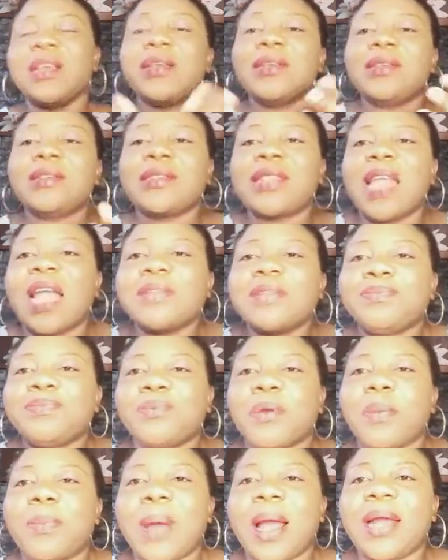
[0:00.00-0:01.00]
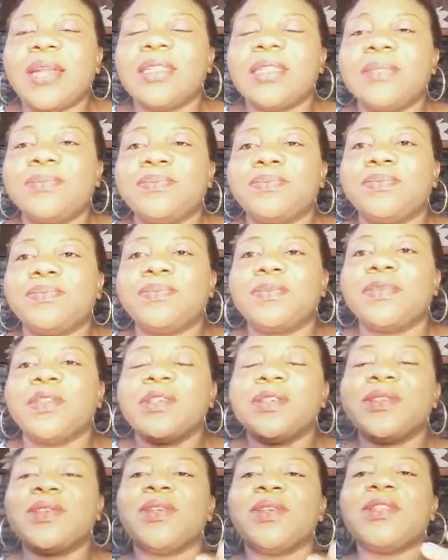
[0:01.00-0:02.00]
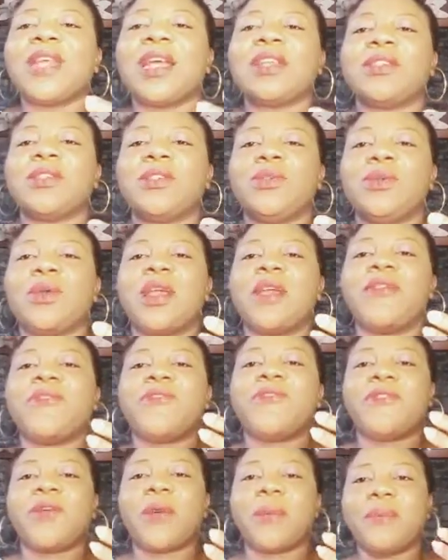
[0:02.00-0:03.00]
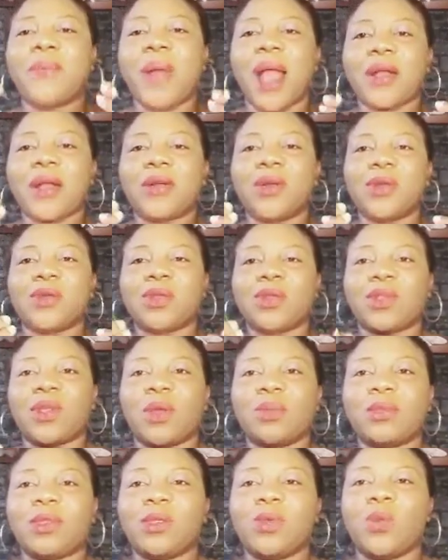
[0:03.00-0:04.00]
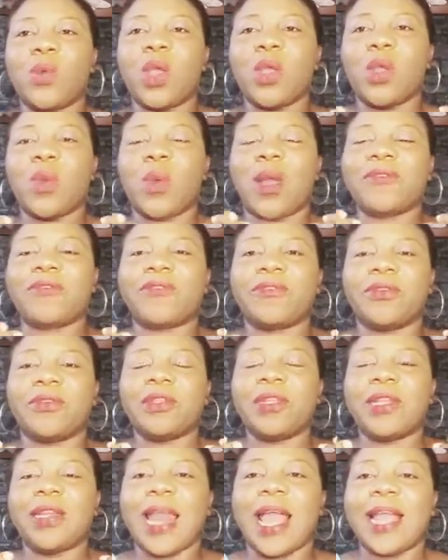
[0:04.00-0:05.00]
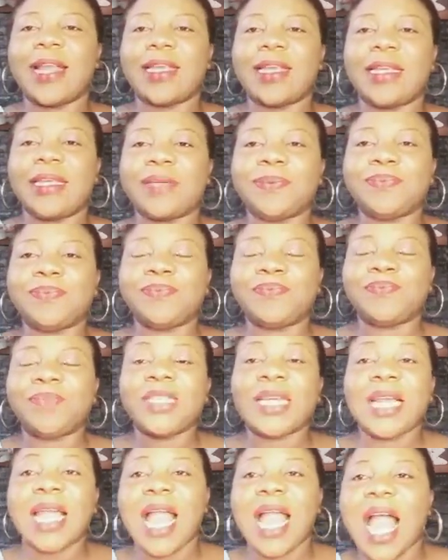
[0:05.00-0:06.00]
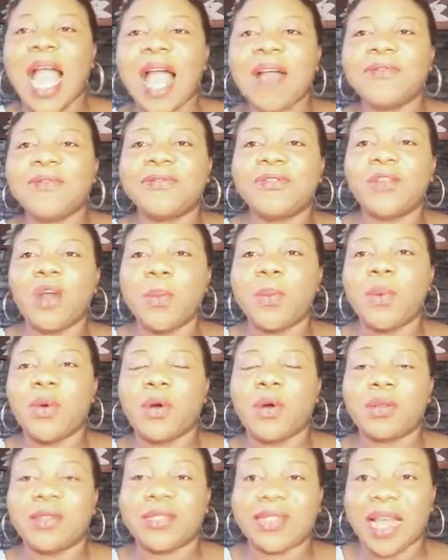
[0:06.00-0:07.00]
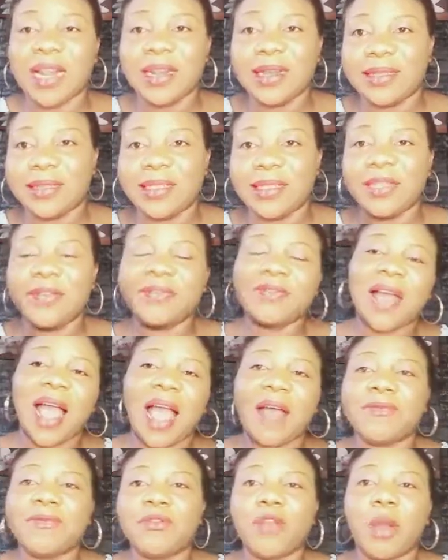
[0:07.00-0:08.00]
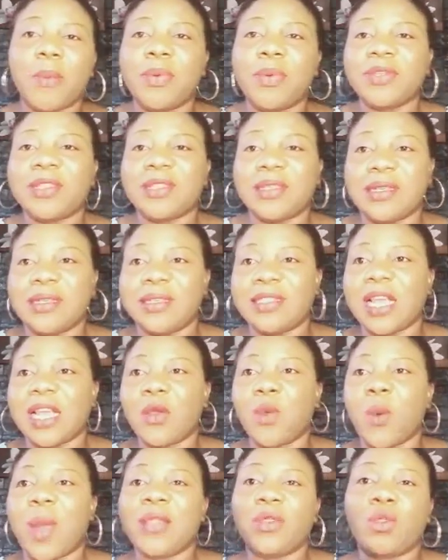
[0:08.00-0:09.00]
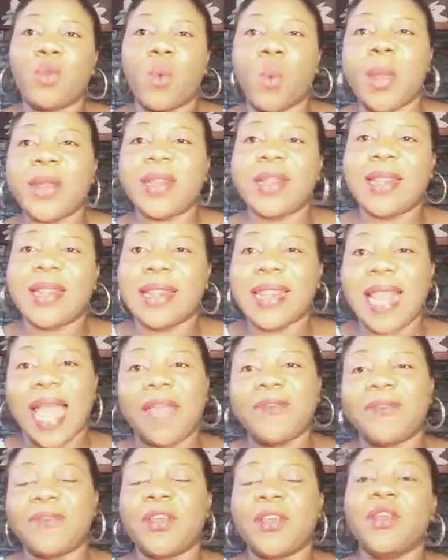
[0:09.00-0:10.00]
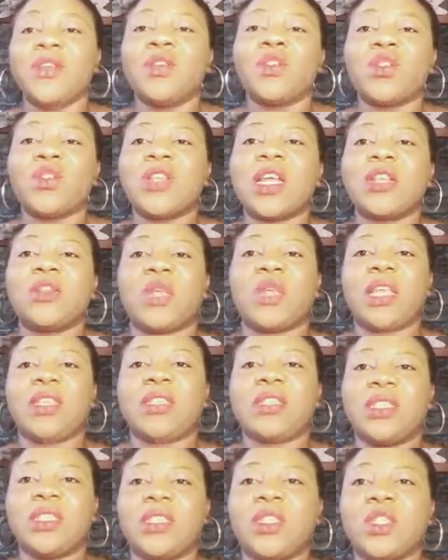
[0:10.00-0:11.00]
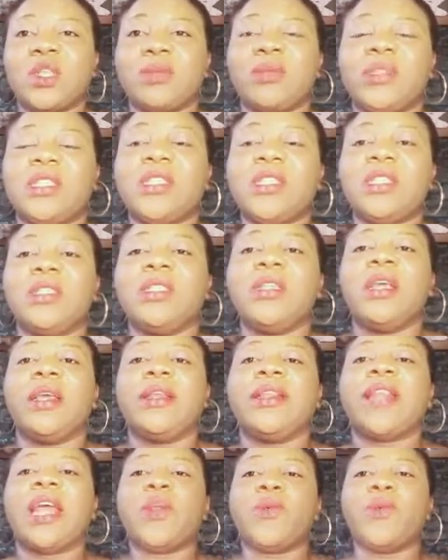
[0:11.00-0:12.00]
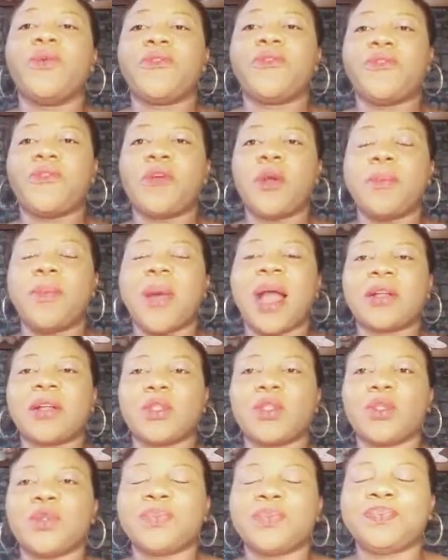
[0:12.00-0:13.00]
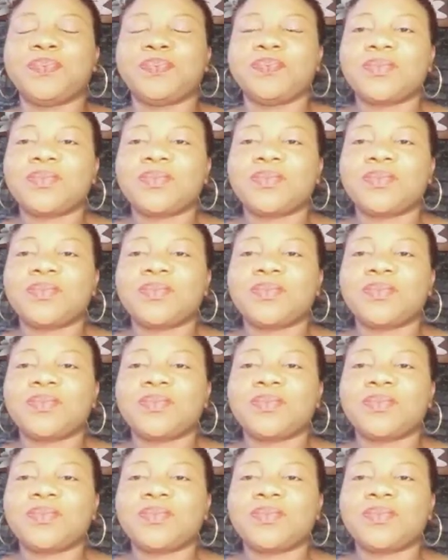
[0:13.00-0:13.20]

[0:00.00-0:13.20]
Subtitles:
Stand properly so that you can fall back on something when you are falling, like have double alternative, have double things that you are doing in life so that you can see something that you will fall back to.